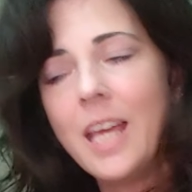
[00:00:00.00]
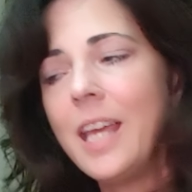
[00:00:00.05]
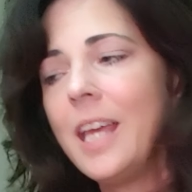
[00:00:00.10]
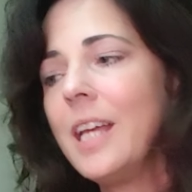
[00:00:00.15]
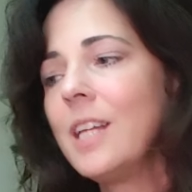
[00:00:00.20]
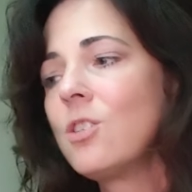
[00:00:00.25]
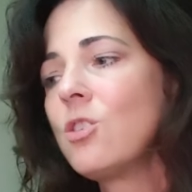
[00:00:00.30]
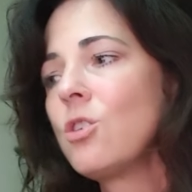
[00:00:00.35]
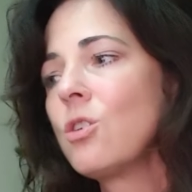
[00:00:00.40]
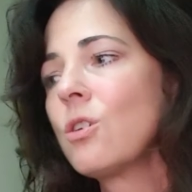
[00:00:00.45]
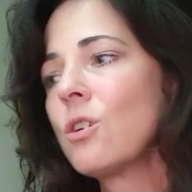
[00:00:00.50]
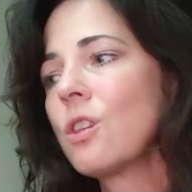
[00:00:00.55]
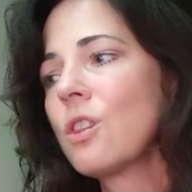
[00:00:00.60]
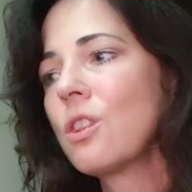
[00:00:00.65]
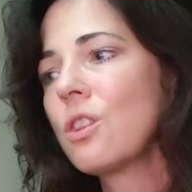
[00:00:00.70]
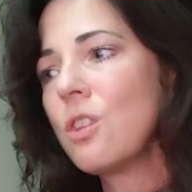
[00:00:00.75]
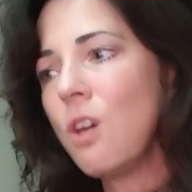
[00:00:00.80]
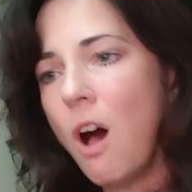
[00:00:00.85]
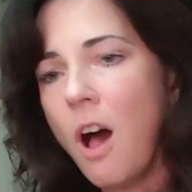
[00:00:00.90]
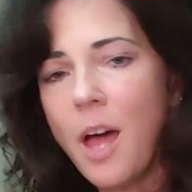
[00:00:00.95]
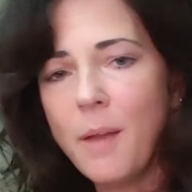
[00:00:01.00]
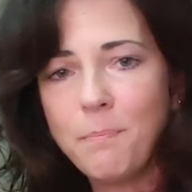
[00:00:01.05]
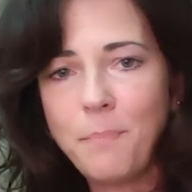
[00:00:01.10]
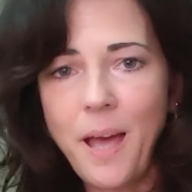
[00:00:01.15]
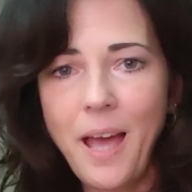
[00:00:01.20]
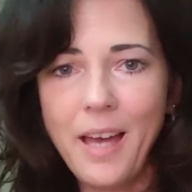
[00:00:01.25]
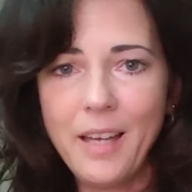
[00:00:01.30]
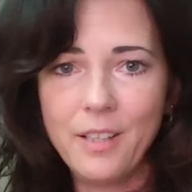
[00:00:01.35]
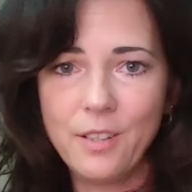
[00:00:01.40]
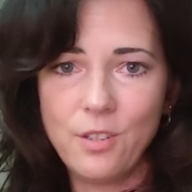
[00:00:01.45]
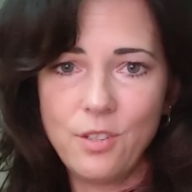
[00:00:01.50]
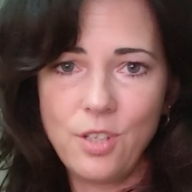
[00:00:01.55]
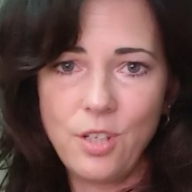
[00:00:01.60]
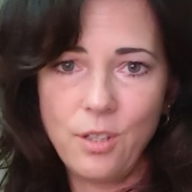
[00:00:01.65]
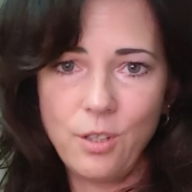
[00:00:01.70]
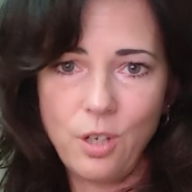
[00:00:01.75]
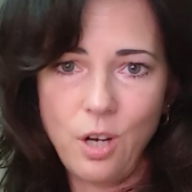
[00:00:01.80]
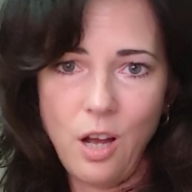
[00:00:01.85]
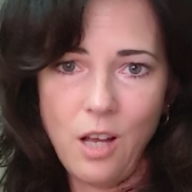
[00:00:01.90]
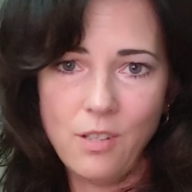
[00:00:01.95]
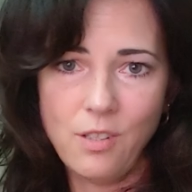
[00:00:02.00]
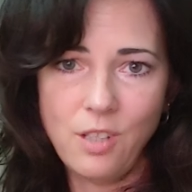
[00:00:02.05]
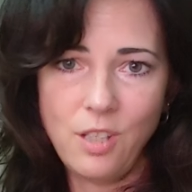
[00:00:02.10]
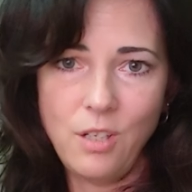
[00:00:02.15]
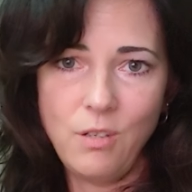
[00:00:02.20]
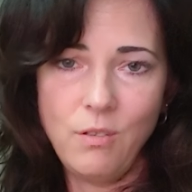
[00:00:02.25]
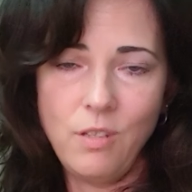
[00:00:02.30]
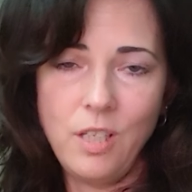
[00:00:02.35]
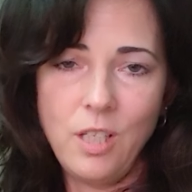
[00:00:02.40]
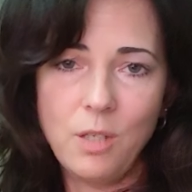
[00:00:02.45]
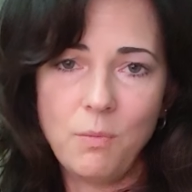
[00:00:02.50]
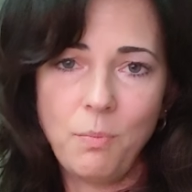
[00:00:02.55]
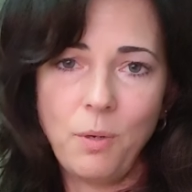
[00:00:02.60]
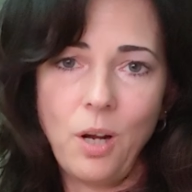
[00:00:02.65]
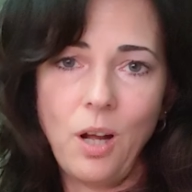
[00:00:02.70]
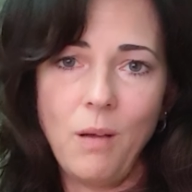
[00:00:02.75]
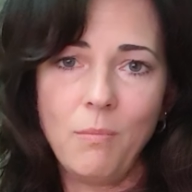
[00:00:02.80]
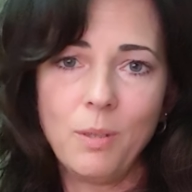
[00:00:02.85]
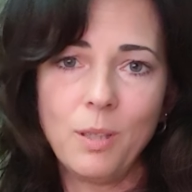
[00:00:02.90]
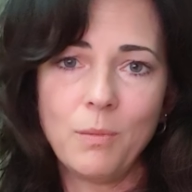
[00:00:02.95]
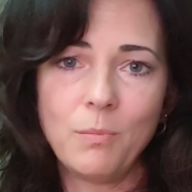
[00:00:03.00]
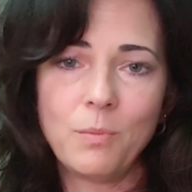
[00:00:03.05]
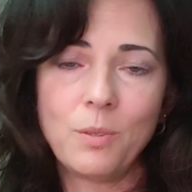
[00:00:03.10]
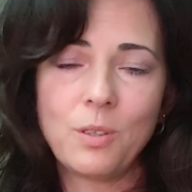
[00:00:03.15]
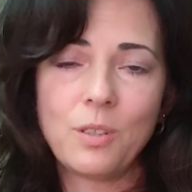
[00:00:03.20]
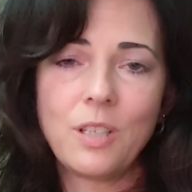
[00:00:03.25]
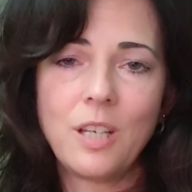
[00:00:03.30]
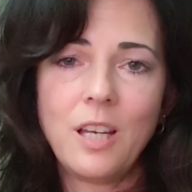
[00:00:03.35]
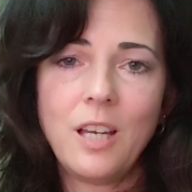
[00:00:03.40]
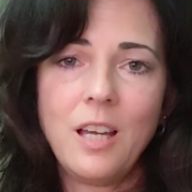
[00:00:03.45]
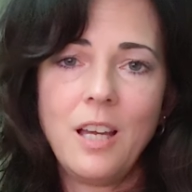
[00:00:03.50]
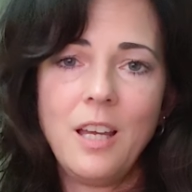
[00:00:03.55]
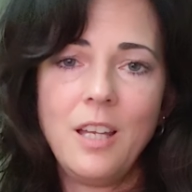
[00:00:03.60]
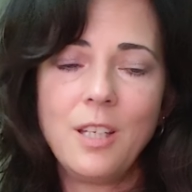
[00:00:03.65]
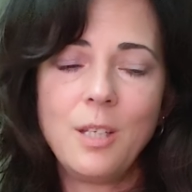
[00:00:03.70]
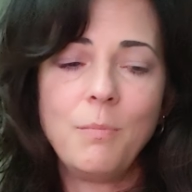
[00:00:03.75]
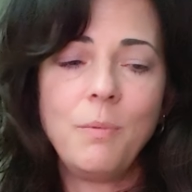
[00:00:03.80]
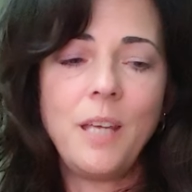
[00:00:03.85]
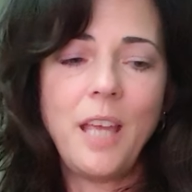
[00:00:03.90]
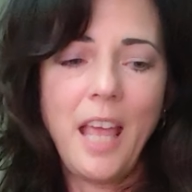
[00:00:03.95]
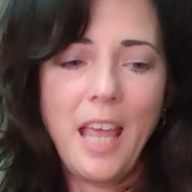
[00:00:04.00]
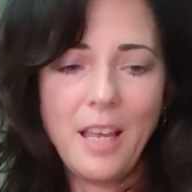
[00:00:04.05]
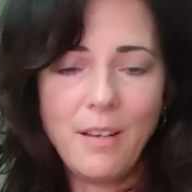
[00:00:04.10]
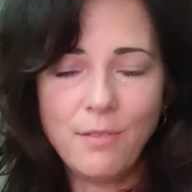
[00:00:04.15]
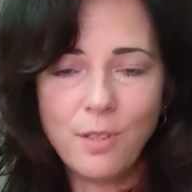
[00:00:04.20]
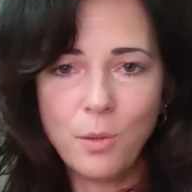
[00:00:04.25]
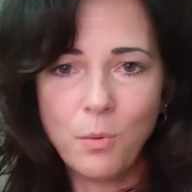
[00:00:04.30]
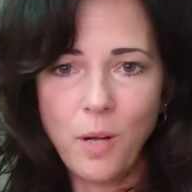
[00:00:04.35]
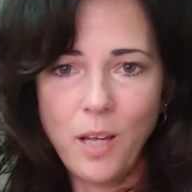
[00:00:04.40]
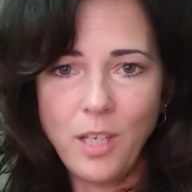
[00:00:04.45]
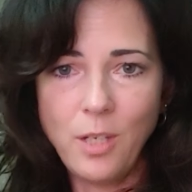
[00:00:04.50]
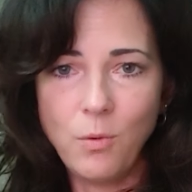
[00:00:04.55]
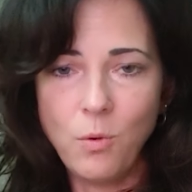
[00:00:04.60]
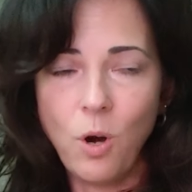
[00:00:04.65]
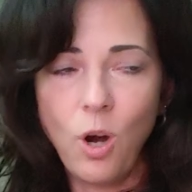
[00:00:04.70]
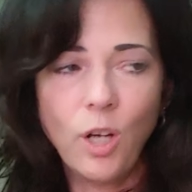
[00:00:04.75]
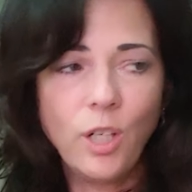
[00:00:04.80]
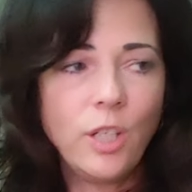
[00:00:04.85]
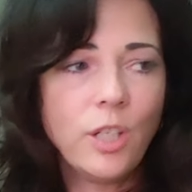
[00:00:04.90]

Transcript: It's your thought patterns that are causing you these problems and to behave the way you are.